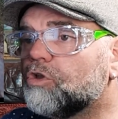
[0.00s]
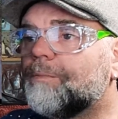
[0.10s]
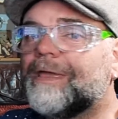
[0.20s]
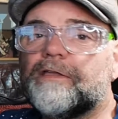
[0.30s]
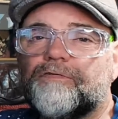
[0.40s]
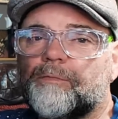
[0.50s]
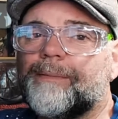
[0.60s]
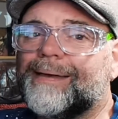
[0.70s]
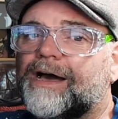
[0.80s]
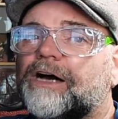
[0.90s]
Would have been
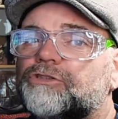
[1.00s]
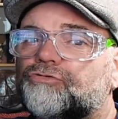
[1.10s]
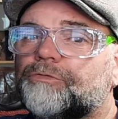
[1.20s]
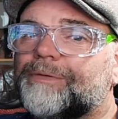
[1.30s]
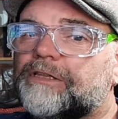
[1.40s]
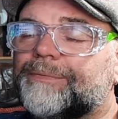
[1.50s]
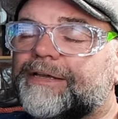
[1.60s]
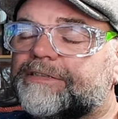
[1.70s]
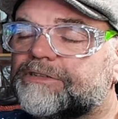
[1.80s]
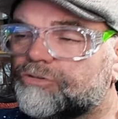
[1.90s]
from about 100
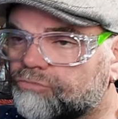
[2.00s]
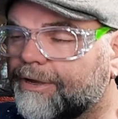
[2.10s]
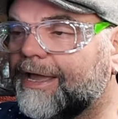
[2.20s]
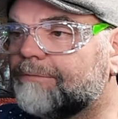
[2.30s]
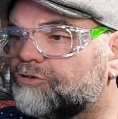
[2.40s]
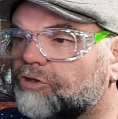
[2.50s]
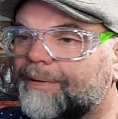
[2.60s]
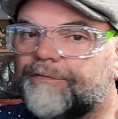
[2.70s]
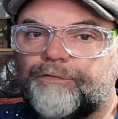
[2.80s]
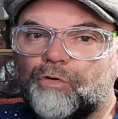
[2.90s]
millimetres right up
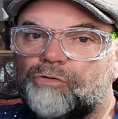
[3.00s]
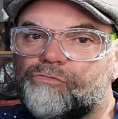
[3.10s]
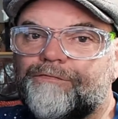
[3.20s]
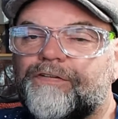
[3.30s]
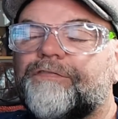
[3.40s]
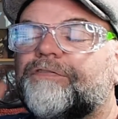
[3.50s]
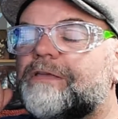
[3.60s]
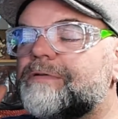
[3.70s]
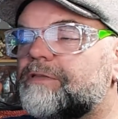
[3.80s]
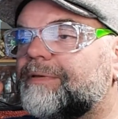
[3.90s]
to about
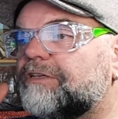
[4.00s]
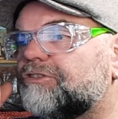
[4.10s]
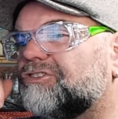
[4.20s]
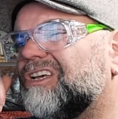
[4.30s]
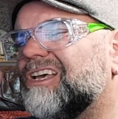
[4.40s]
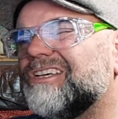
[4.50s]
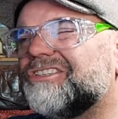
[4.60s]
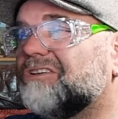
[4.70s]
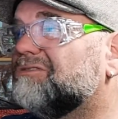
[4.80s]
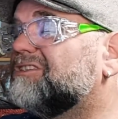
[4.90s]
450 millimetres.
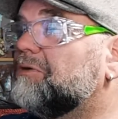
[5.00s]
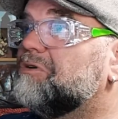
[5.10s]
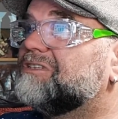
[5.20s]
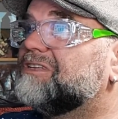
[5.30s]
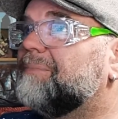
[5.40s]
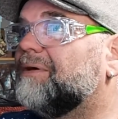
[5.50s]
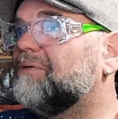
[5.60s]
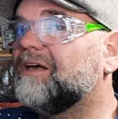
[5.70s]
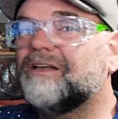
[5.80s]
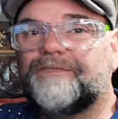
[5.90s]
So I'd say, what's that,
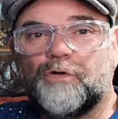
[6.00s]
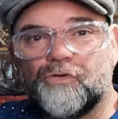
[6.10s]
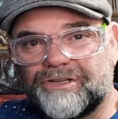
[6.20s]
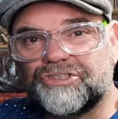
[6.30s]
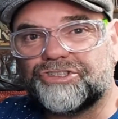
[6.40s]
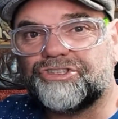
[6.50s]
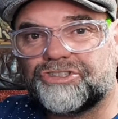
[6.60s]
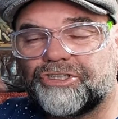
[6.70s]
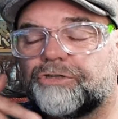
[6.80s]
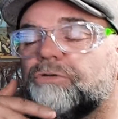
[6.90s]
about 4
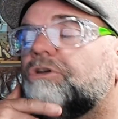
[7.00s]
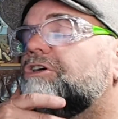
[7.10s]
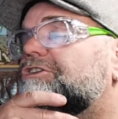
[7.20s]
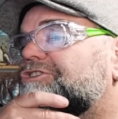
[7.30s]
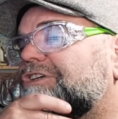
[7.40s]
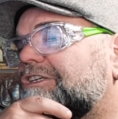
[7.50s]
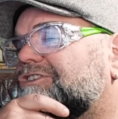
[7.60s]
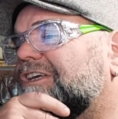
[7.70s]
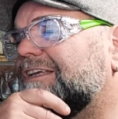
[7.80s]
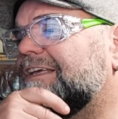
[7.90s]
inches to
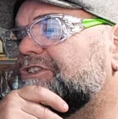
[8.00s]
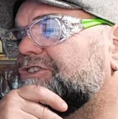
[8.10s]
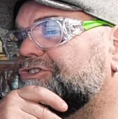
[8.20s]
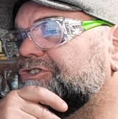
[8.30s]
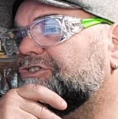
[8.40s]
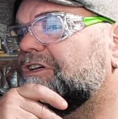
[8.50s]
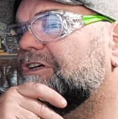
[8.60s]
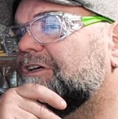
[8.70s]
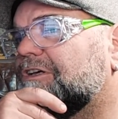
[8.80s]
16 inches.